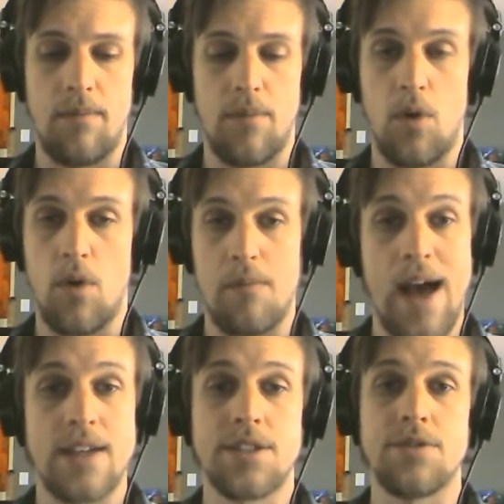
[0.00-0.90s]
or
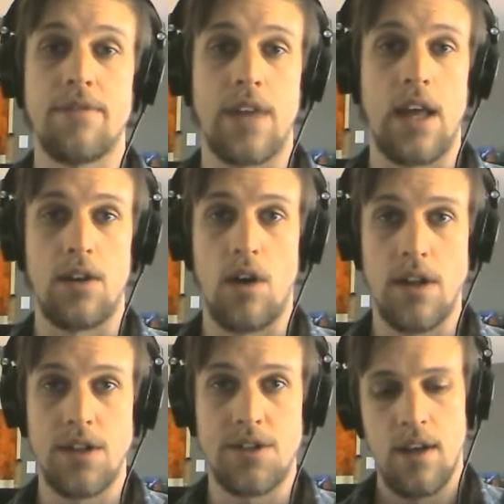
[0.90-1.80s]
mastery of that
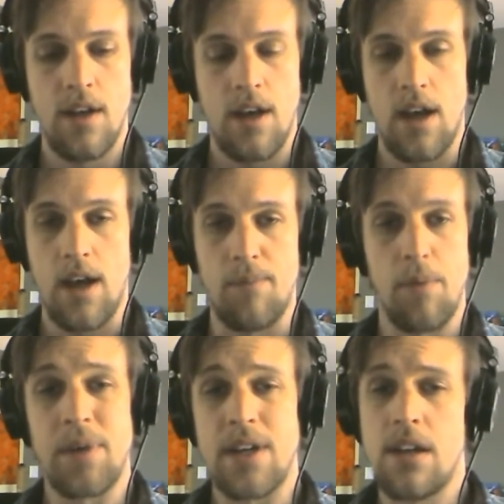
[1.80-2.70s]
knowledge.
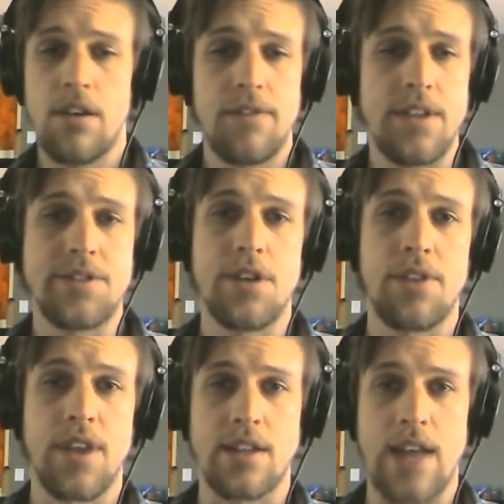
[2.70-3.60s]
But neither of these two
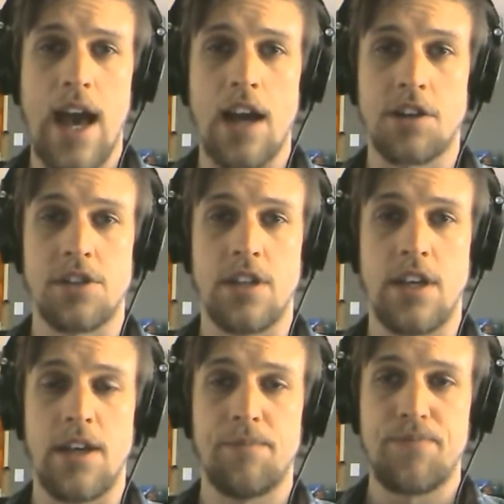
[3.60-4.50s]
things
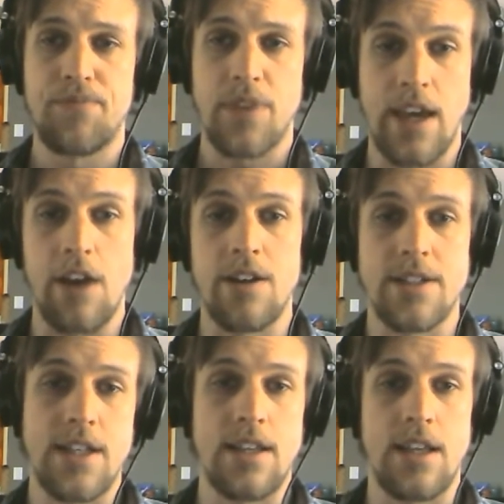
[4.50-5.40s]
actually
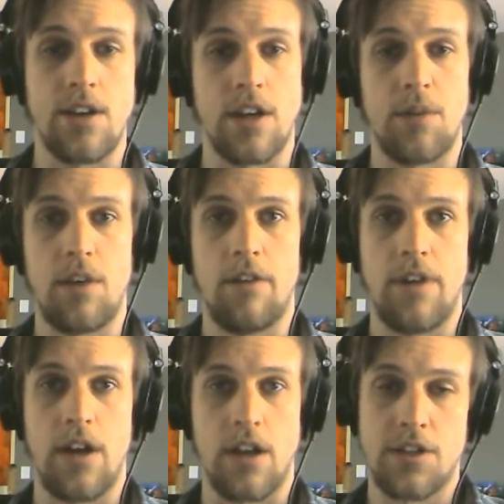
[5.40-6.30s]
guarantee that you're going to be a
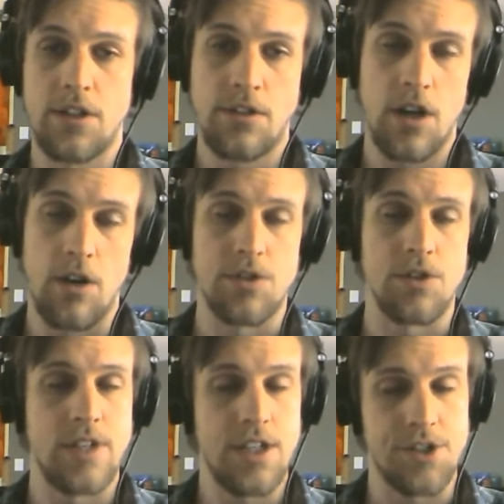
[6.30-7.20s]
very good coach
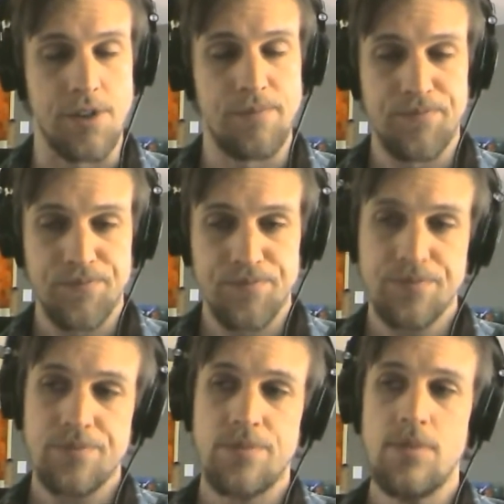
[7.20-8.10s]
or teacher.
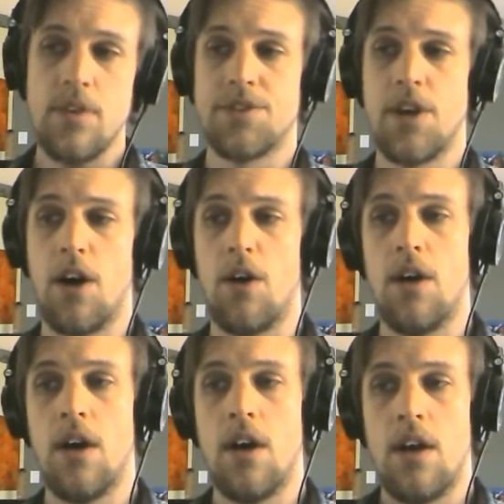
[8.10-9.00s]
So
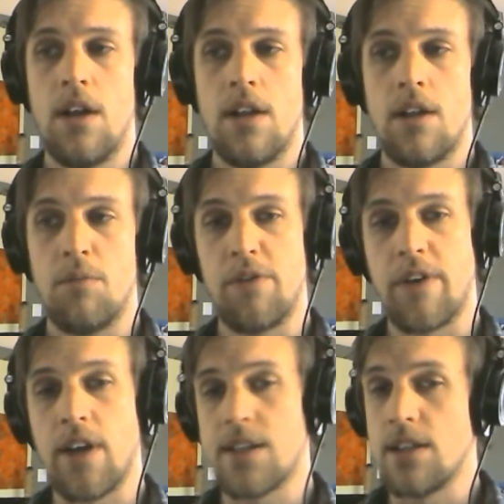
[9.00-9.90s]

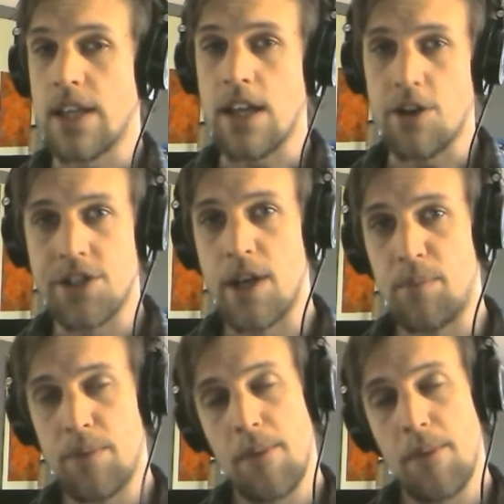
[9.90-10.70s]
moving on to leadership,